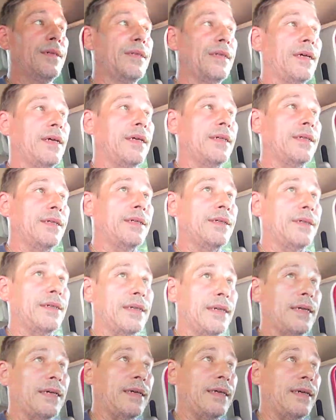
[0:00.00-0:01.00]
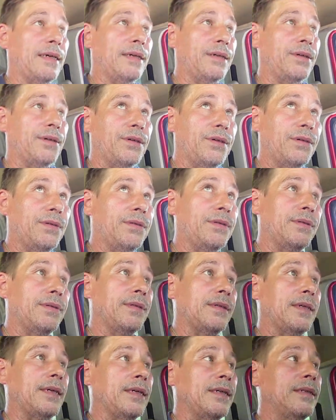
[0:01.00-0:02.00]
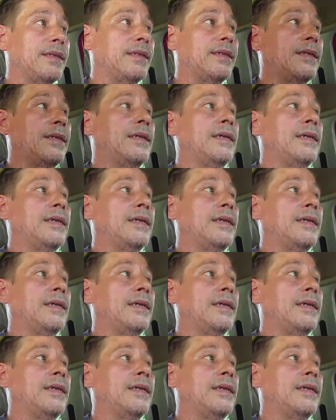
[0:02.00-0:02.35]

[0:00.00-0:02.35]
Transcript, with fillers: to understand how Google thinks,